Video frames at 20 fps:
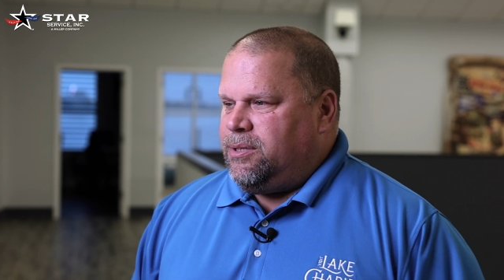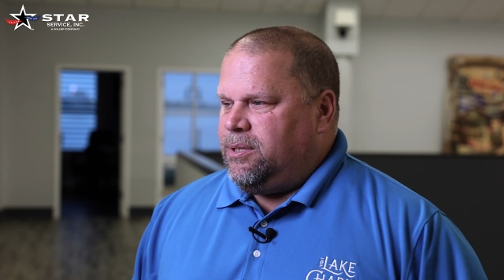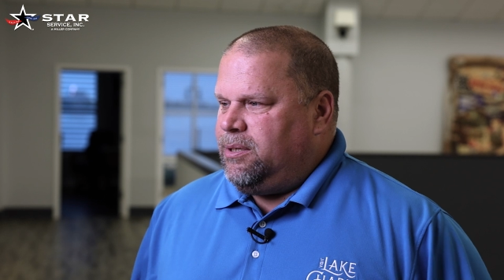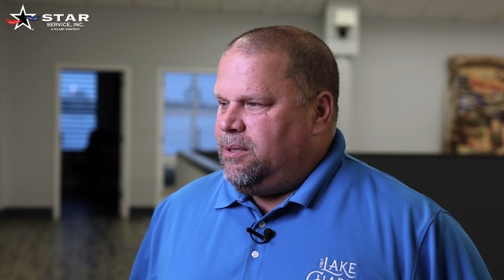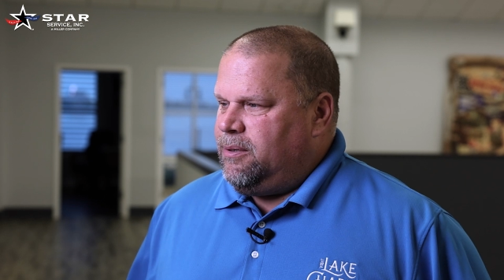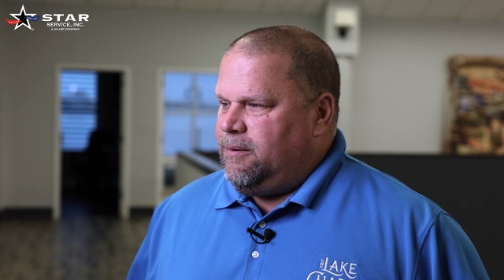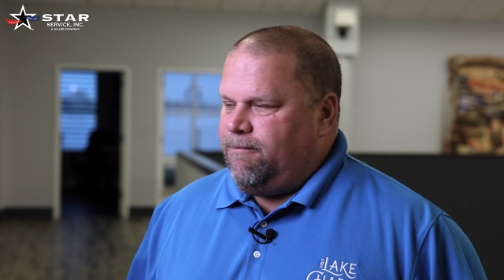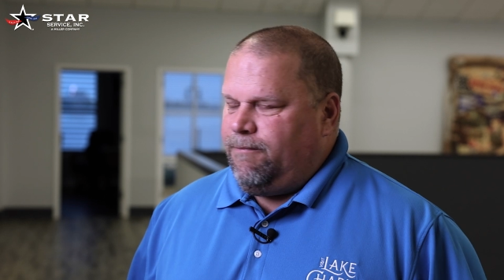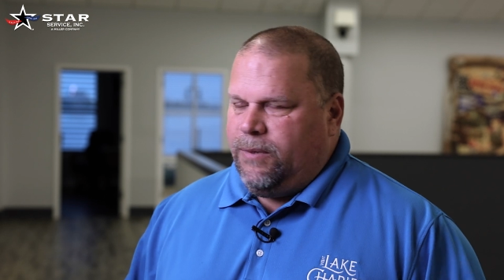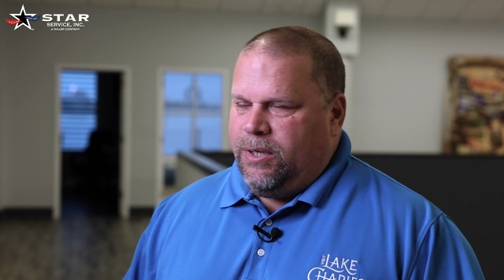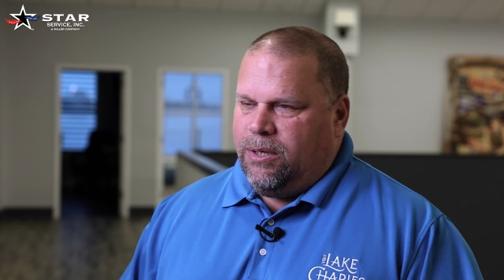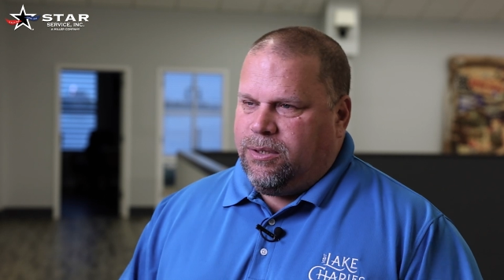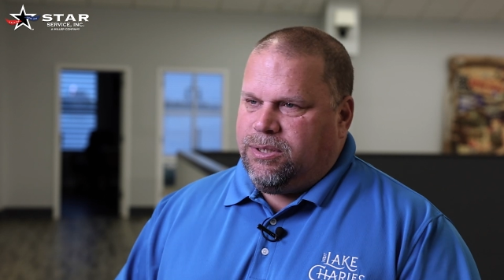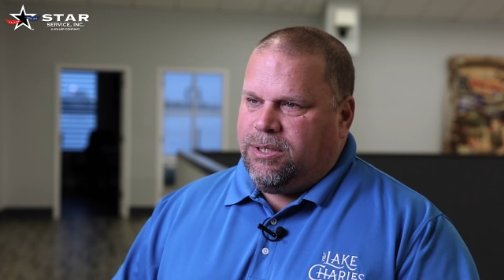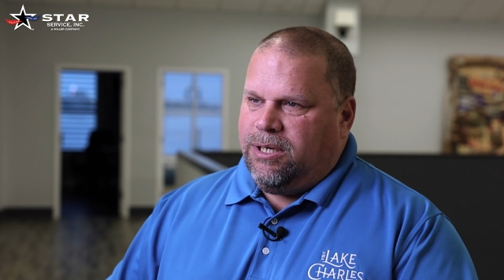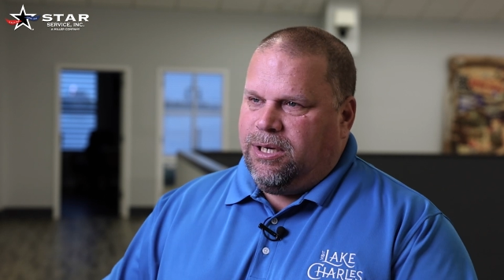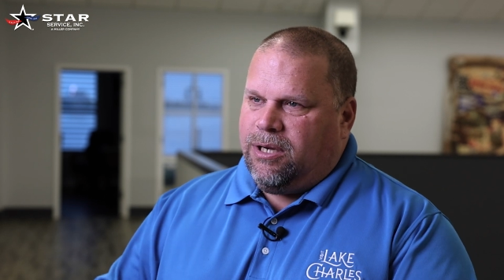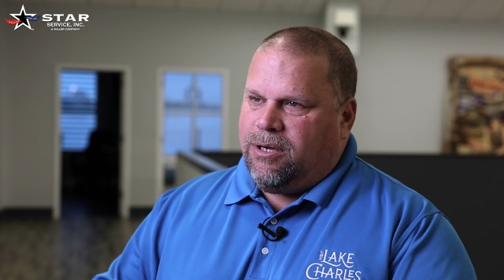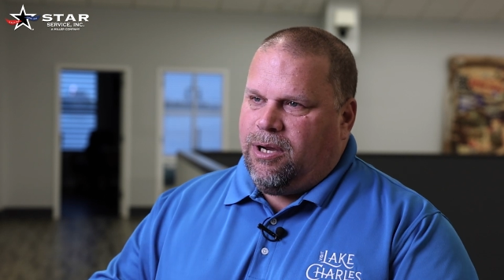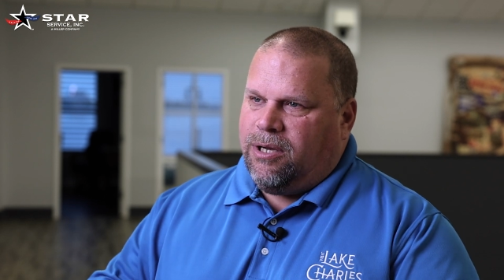and, you know, it's
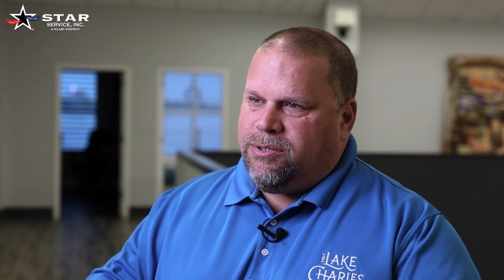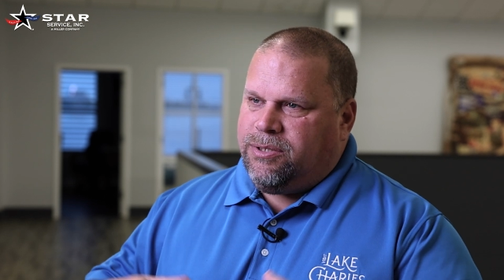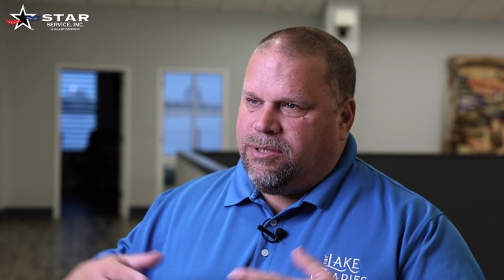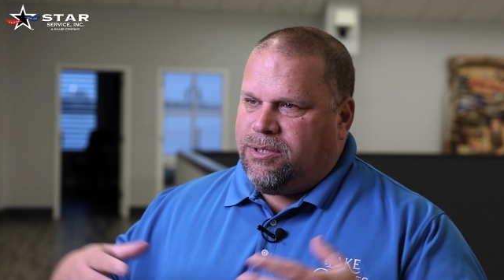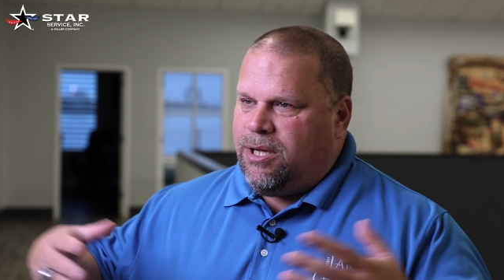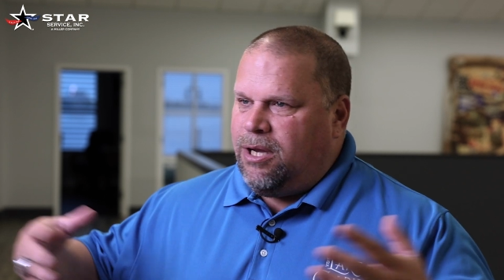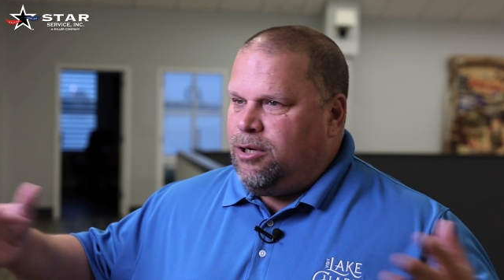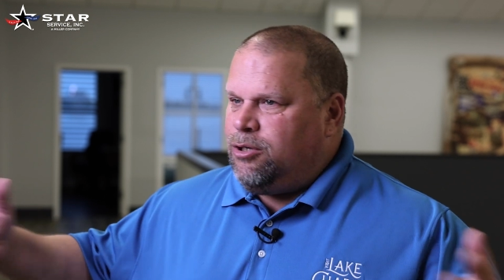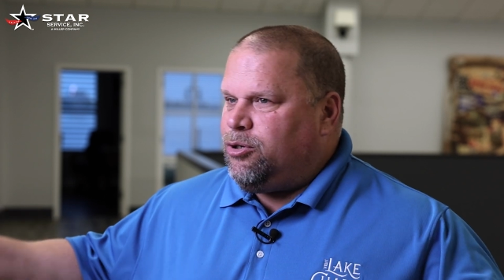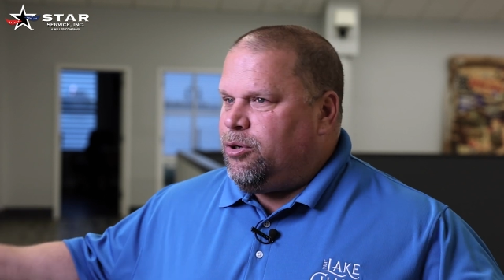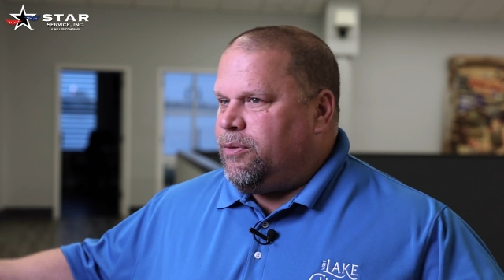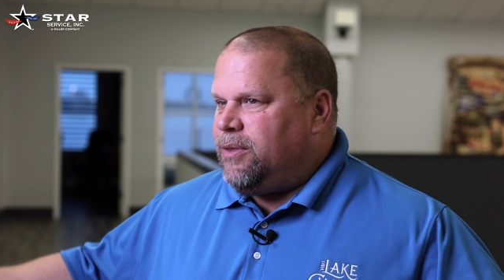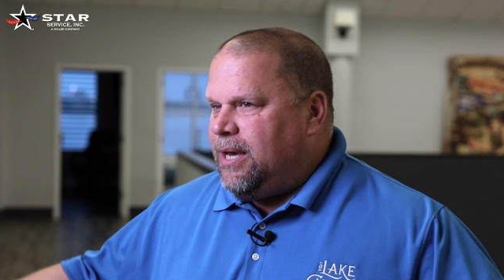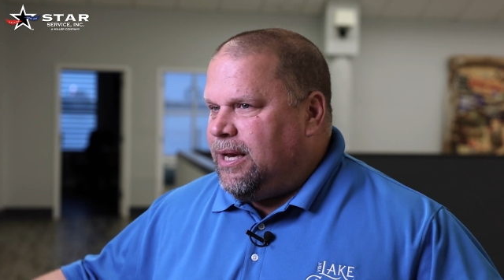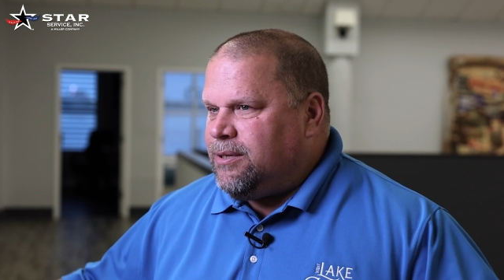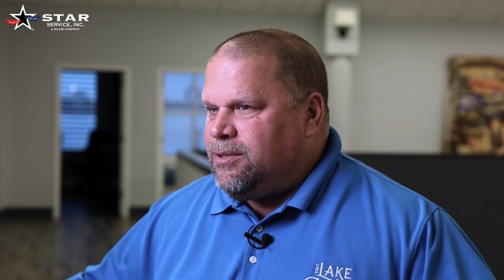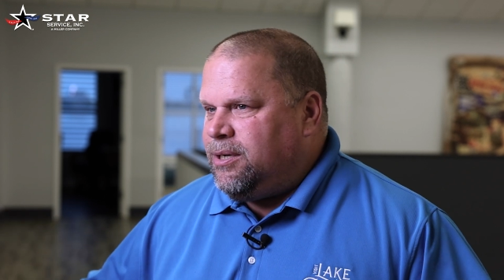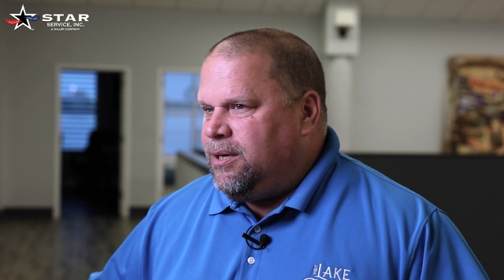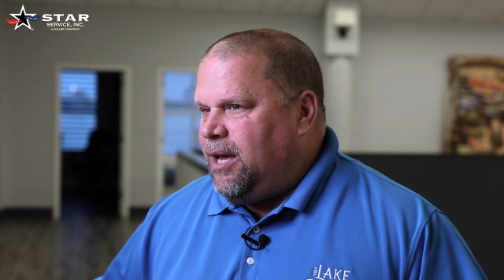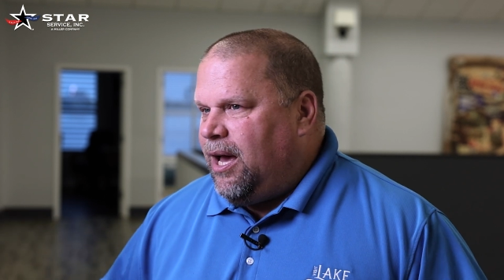going to cost us
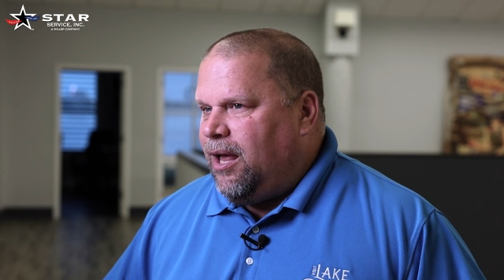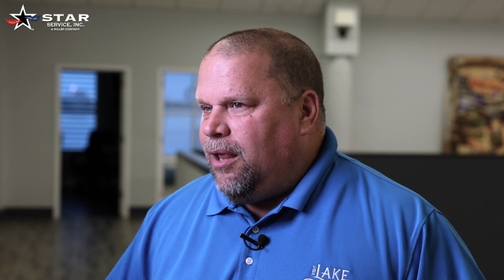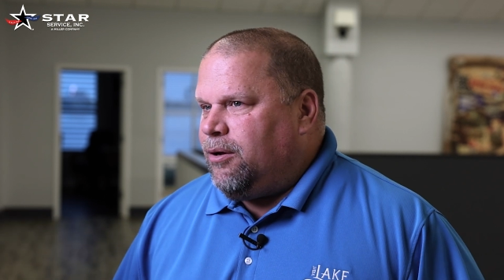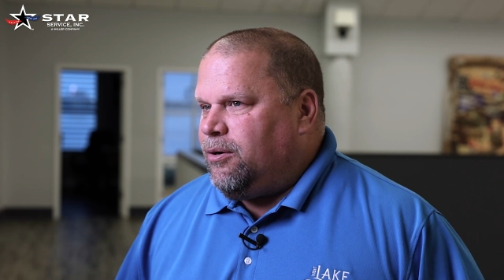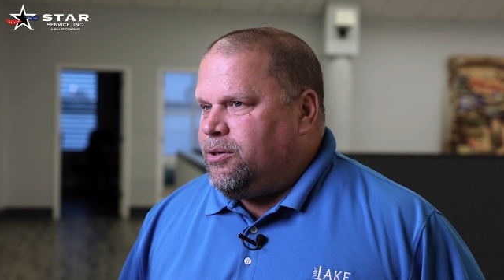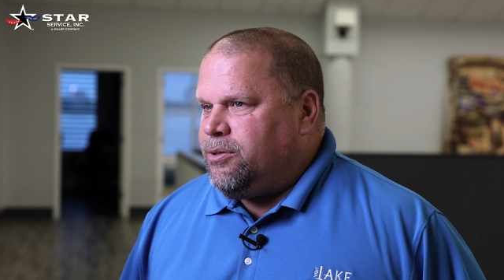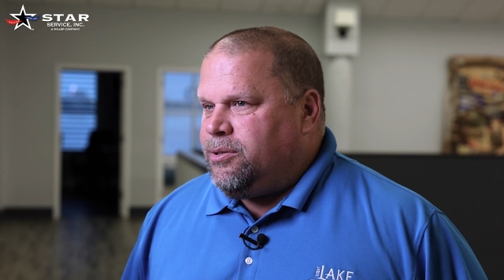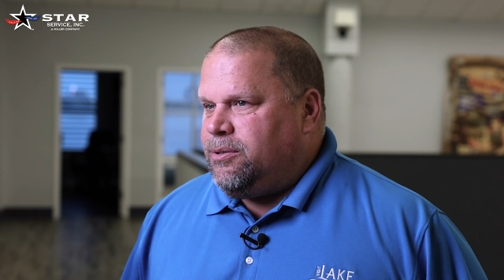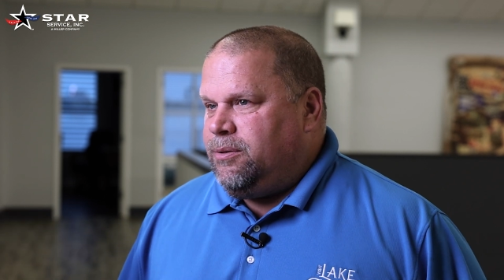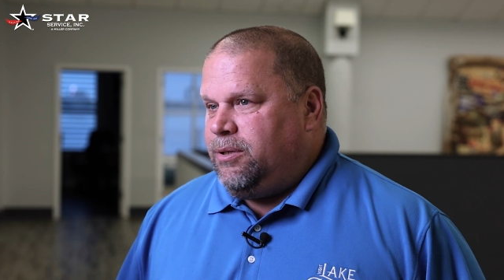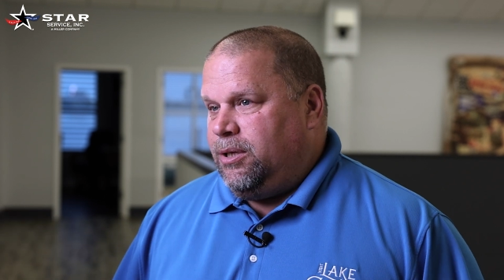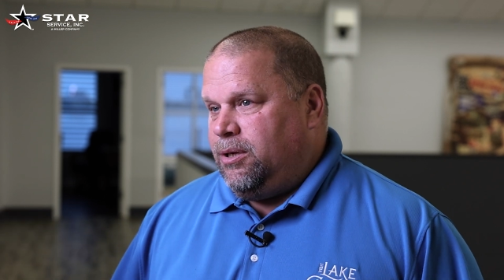$100,000,